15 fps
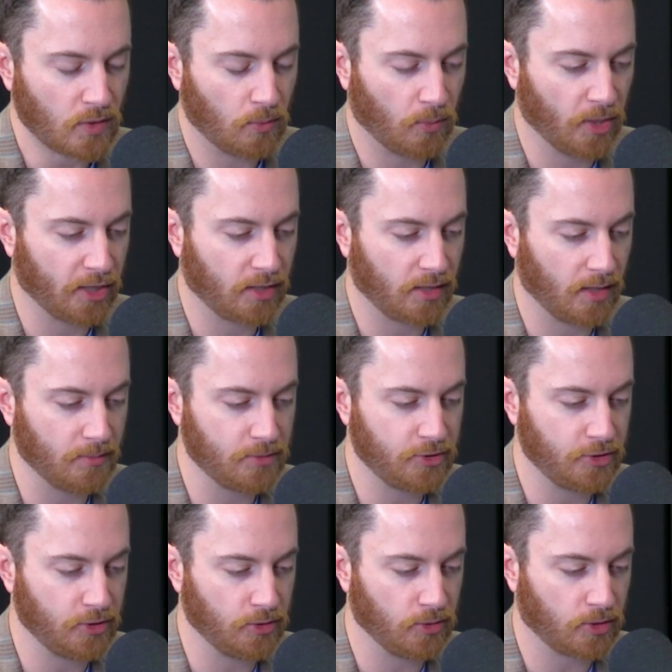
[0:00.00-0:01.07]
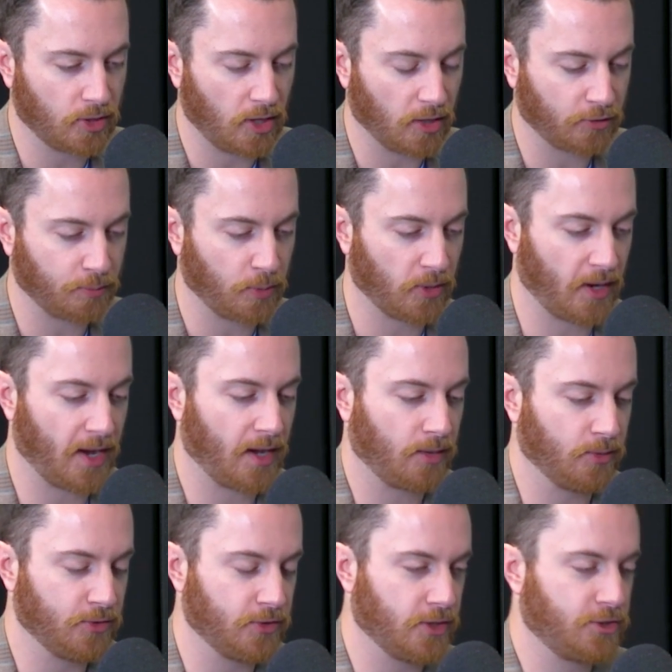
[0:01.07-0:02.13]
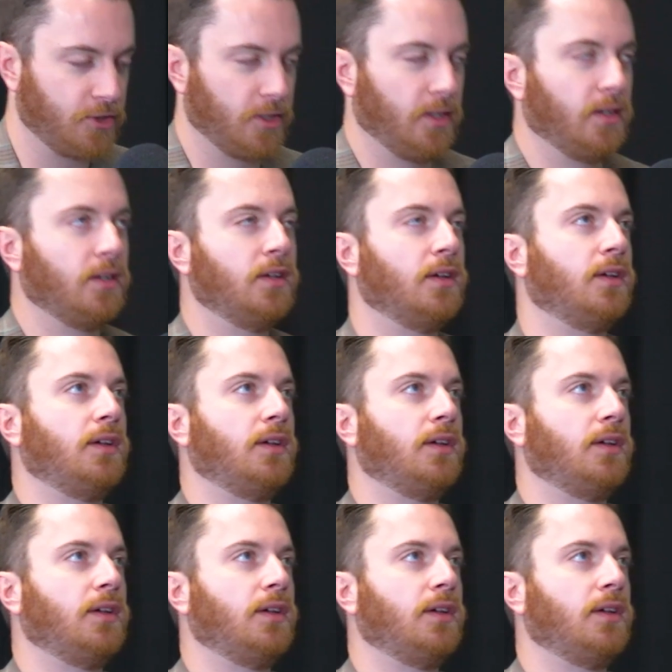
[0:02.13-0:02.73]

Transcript: when it comes to cost per acquisition,